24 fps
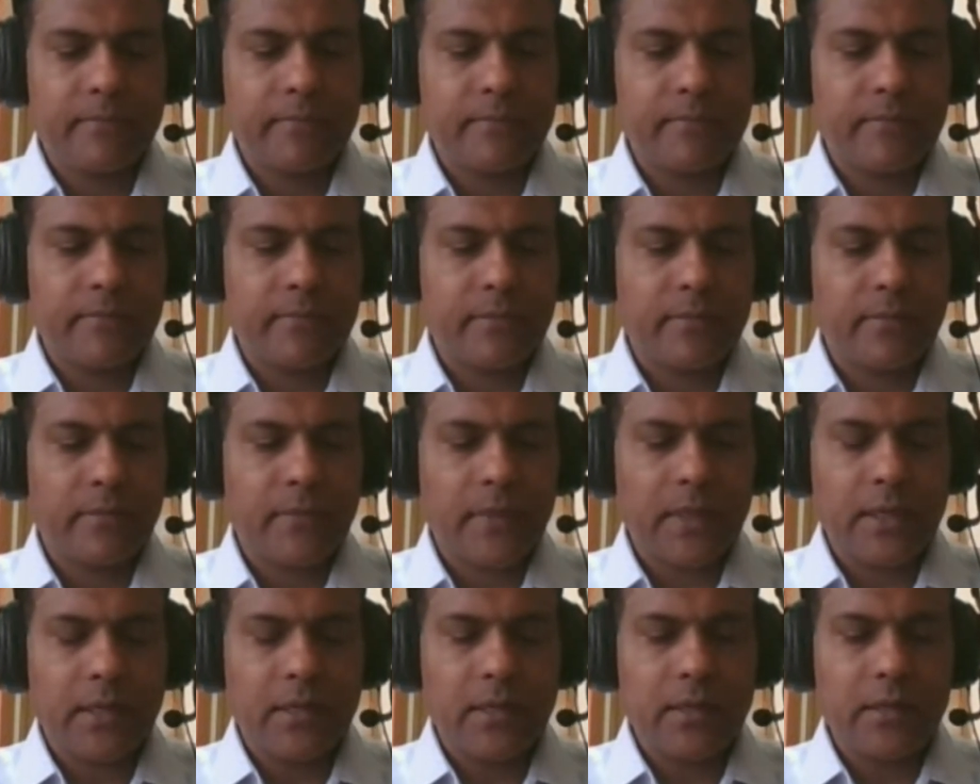
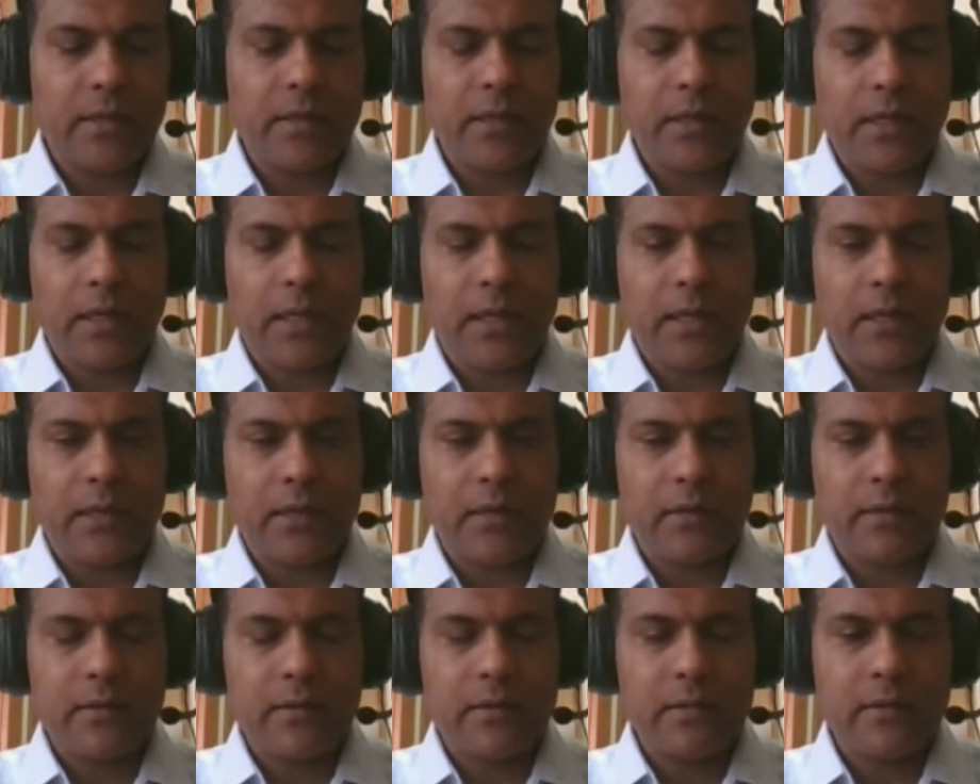
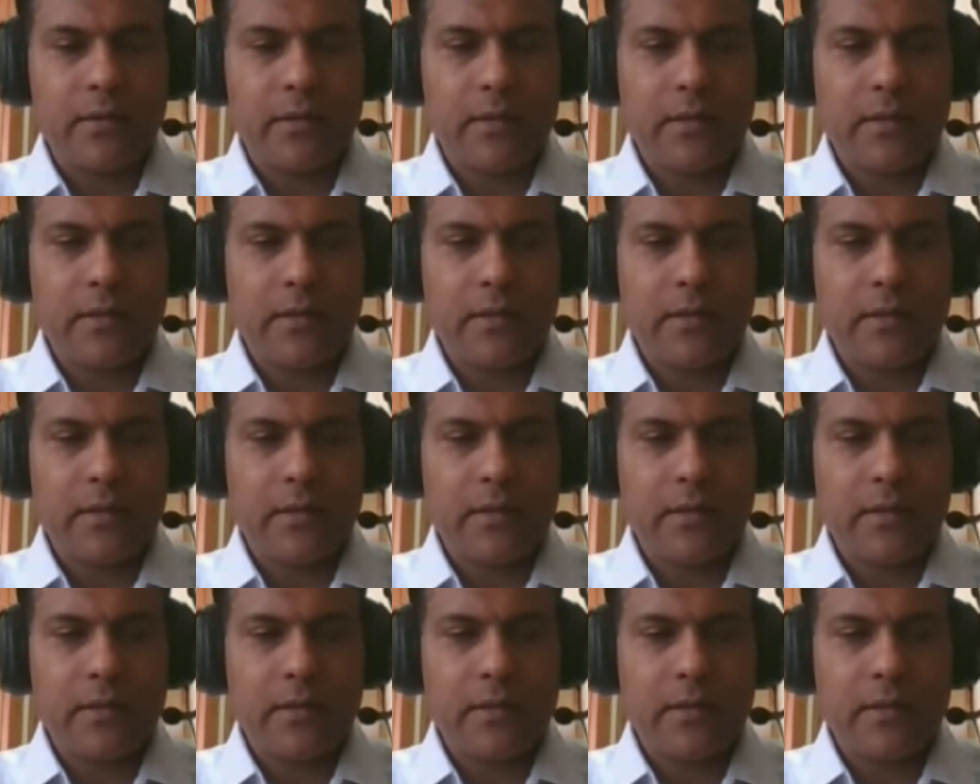[no speech]